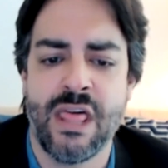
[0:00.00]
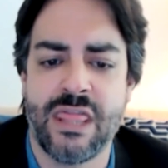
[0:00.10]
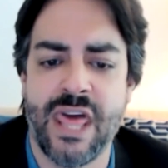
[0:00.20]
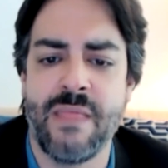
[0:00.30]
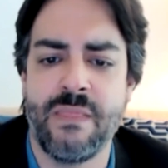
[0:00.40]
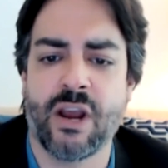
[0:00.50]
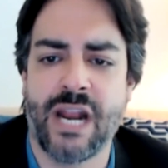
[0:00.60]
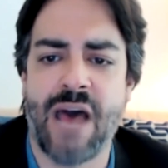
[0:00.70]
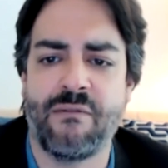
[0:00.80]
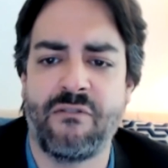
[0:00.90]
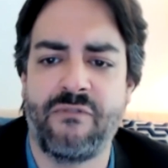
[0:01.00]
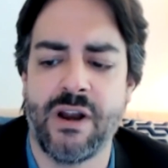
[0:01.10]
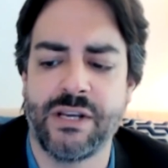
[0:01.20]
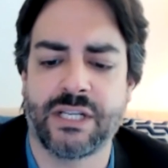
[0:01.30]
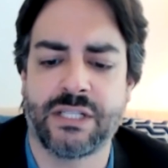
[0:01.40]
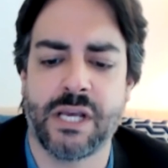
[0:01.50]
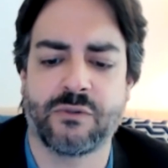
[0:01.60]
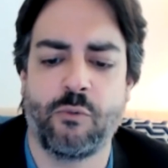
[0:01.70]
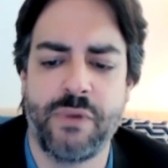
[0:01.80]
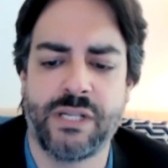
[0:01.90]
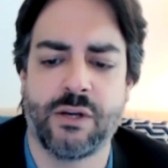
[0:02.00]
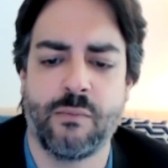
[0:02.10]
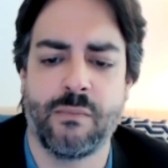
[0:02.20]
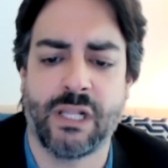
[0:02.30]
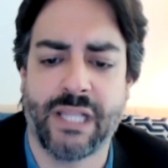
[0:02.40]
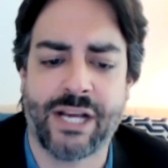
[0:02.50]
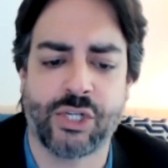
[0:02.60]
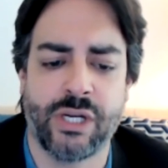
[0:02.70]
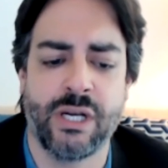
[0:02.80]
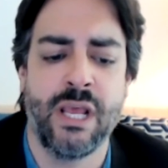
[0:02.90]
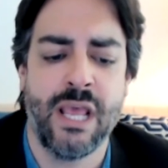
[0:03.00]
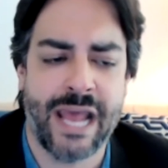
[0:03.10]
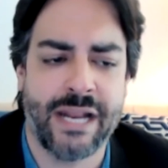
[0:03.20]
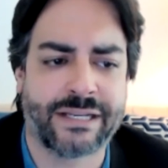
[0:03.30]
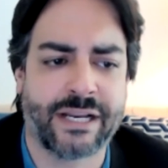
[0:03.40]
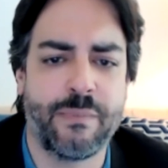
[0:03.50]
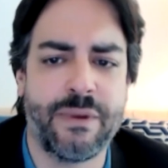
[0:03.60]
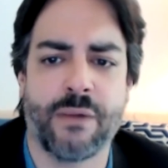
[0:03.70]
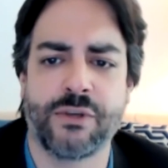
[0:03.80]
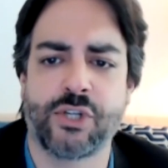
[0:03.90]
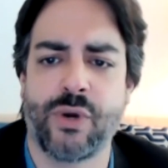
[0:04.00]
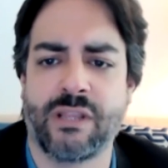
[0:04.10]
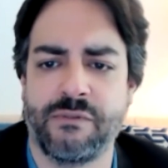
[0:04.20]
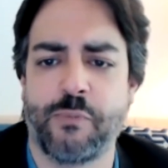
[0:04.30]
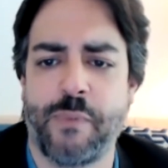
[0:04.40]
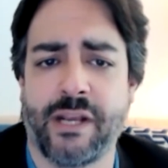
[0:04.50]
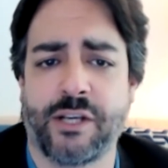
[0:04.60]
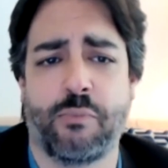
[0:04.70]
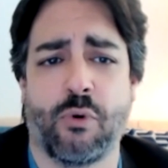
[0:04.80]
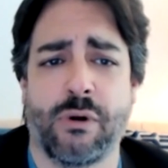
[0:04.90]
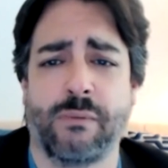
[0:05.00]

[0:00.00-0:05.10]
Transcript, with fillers: then they're going to have a very successful midterm election, and it's going to be on the strength of Hispanic support.